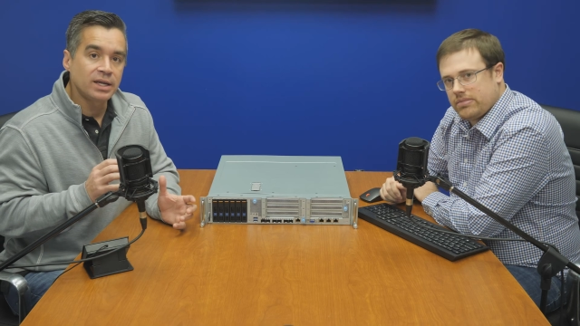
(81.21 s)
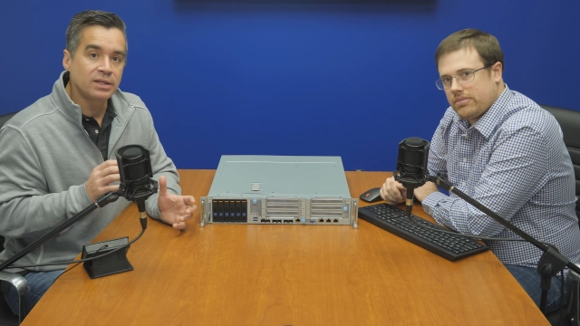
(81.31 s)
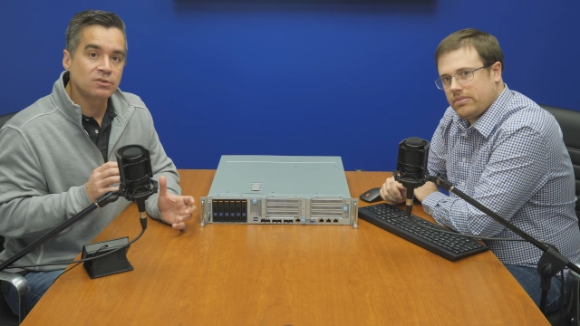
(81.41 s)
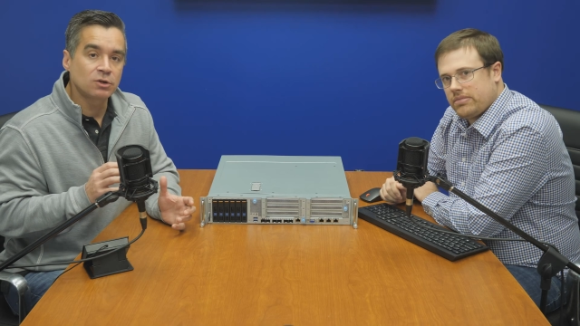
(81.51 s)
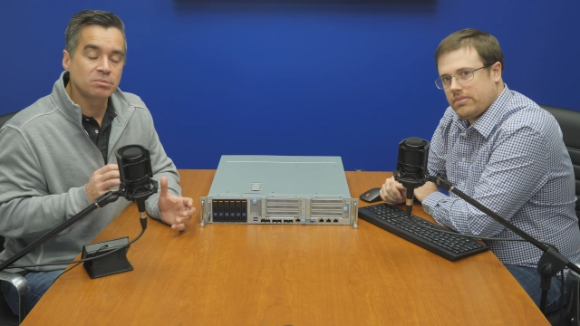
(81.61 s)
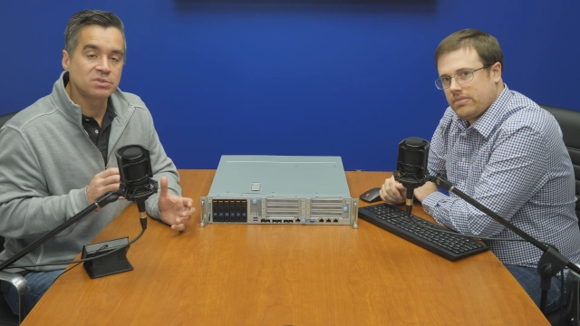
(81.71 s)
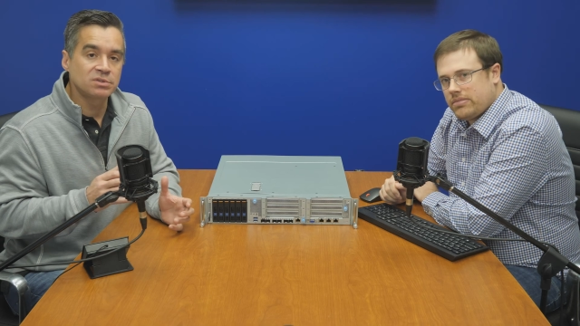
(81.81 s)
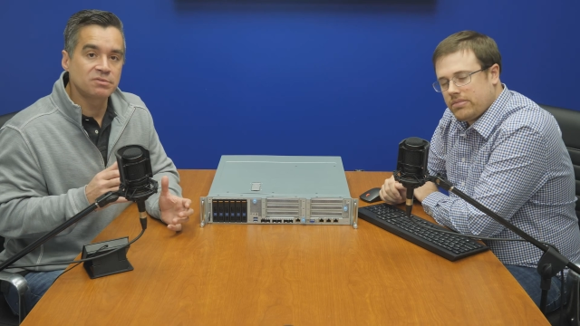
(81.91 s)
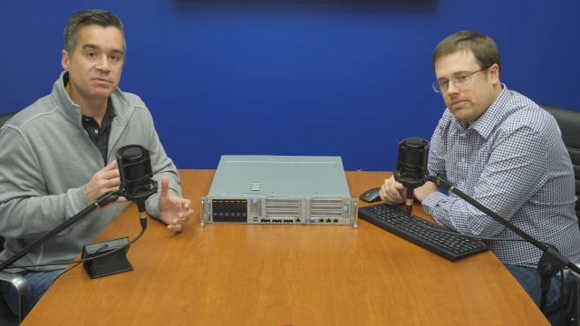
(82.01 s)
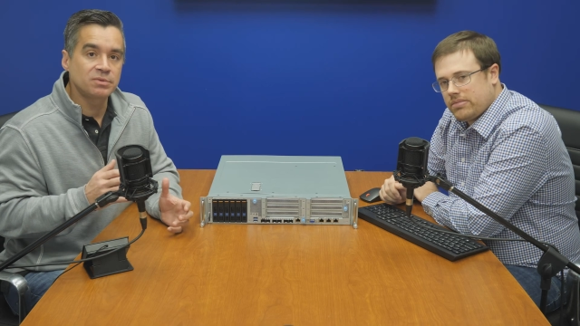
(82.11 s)
Speaker 1: in terms
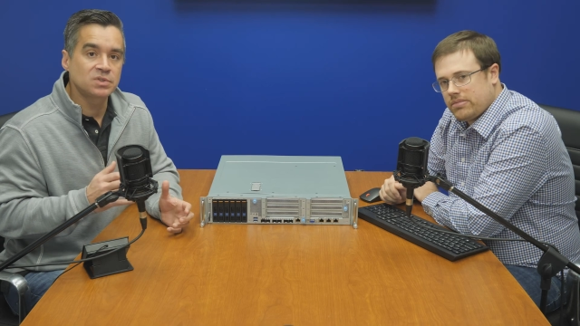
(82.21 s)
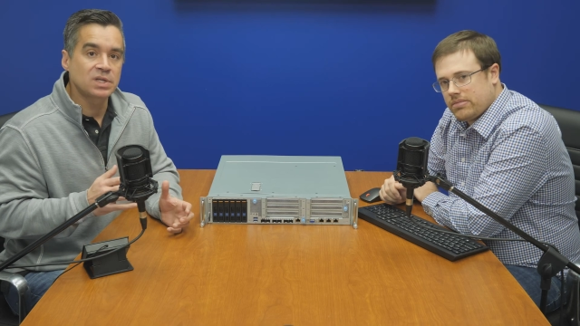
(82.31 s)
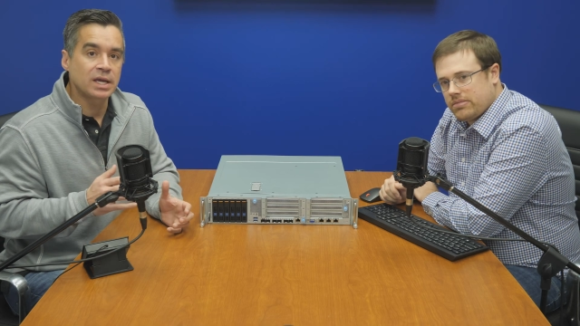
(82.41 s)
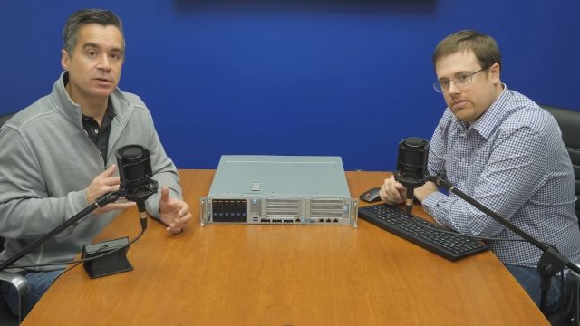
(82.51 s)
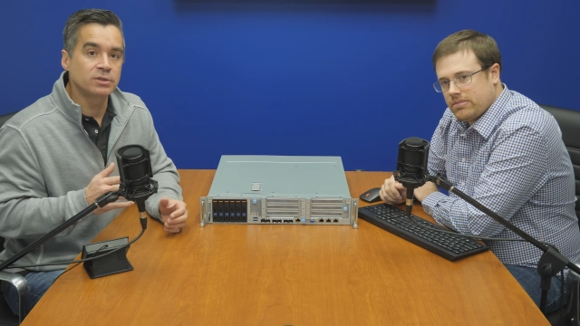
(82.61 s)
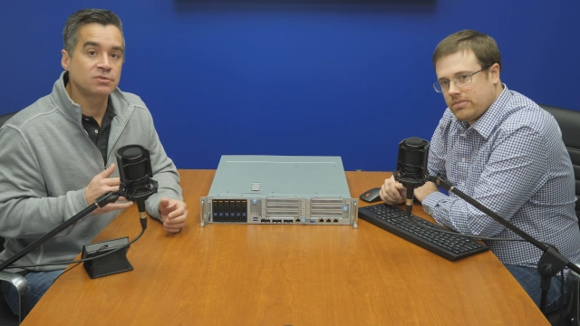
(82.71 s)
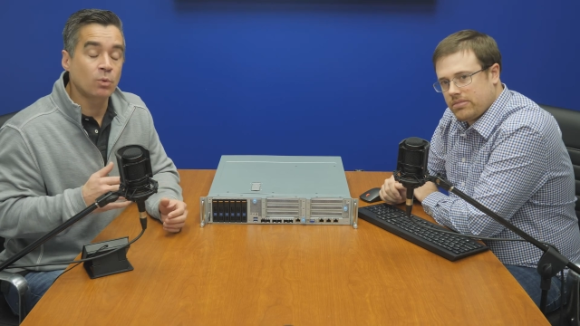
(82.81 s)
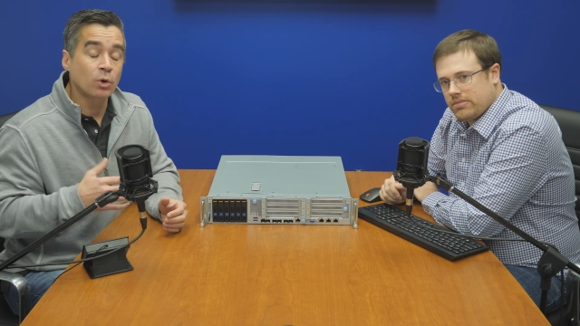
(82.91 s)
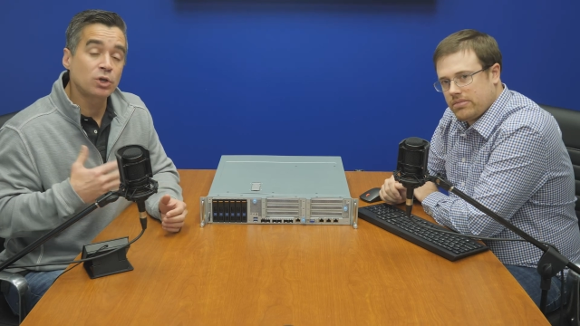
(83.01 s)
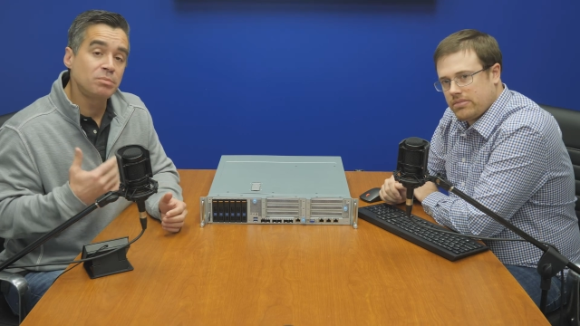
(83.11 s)
of standards for
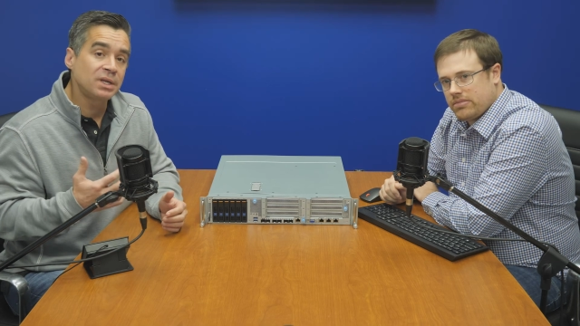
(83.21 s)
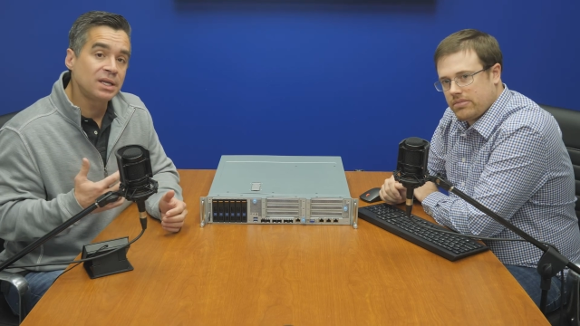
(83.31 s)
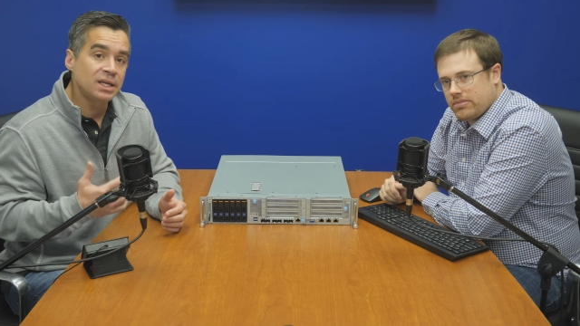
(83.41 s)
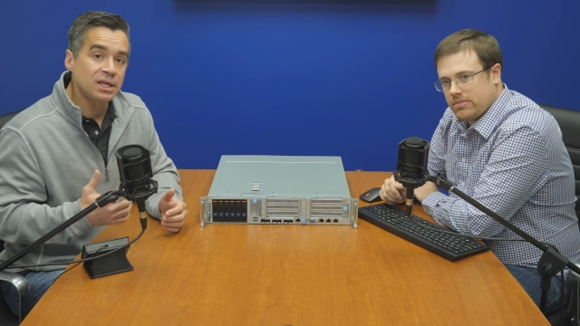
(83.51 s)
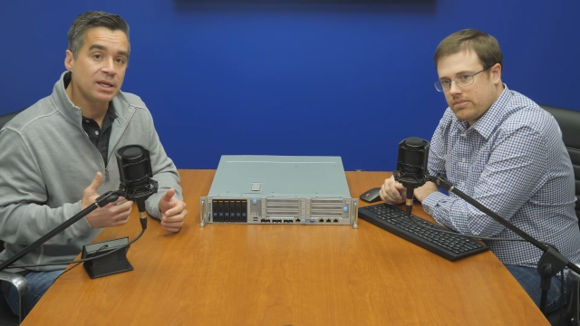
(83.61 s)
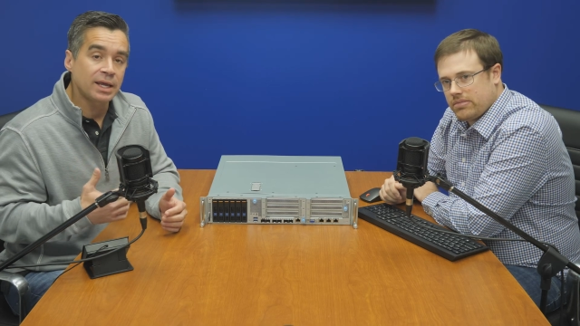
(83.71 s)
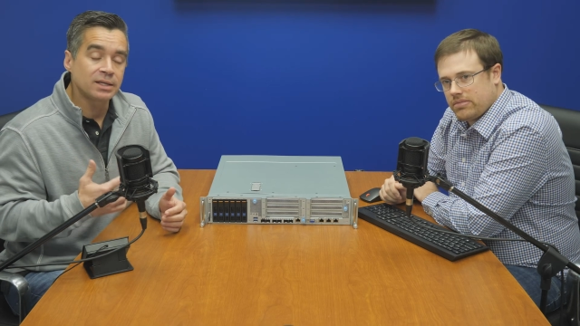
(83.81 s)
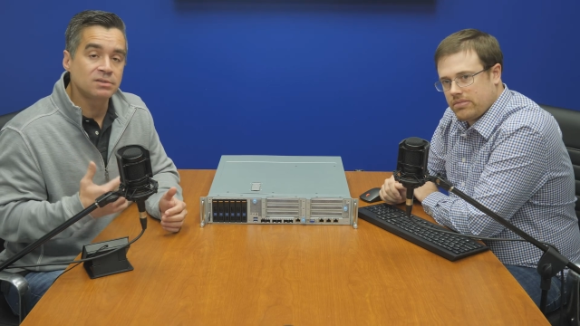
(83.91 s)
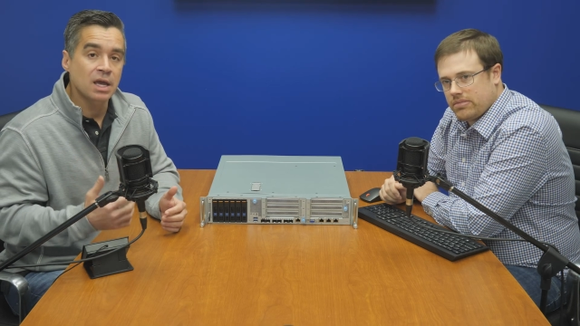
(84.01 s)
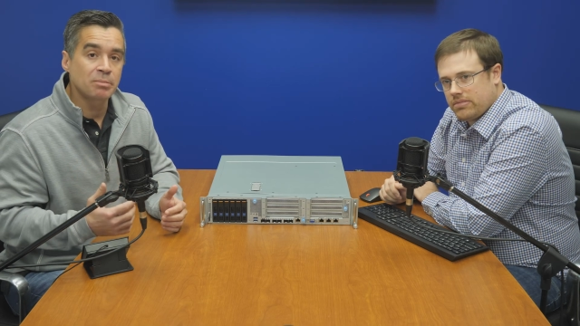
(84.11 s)
humidity and
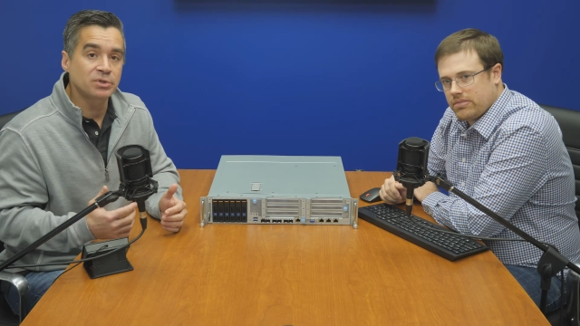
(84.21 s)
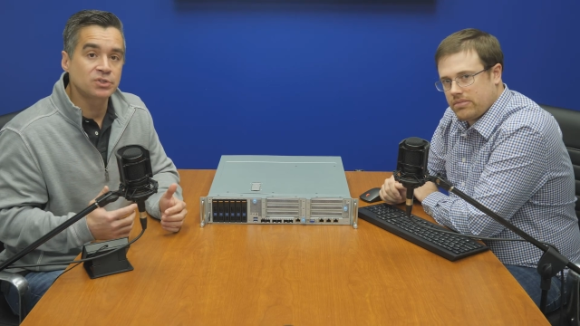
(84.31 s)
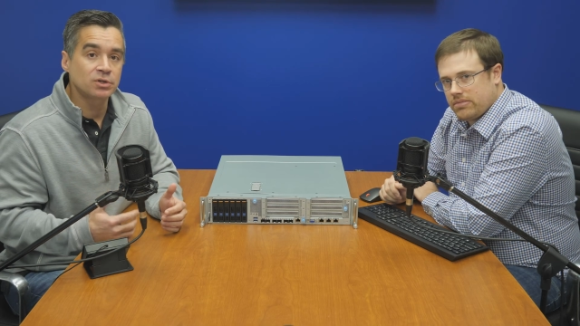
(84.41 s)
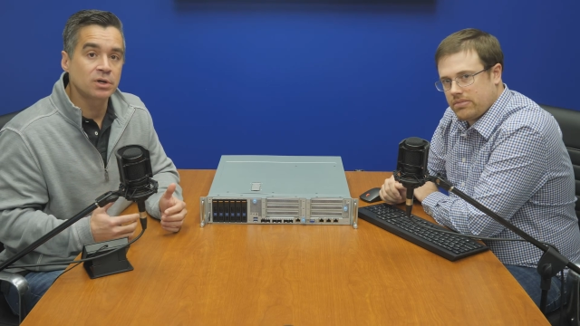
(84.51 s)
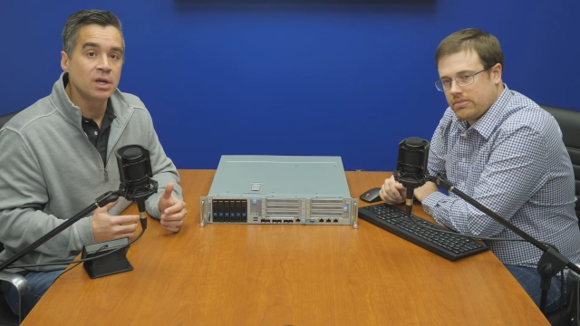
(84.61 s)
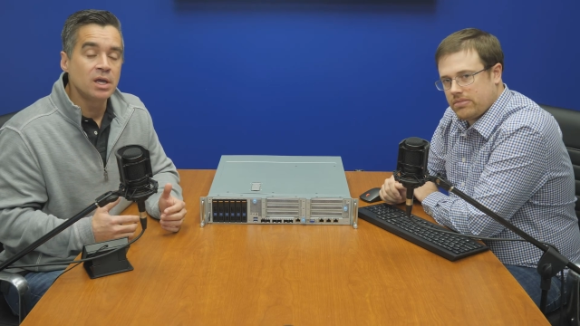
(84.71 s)
temperature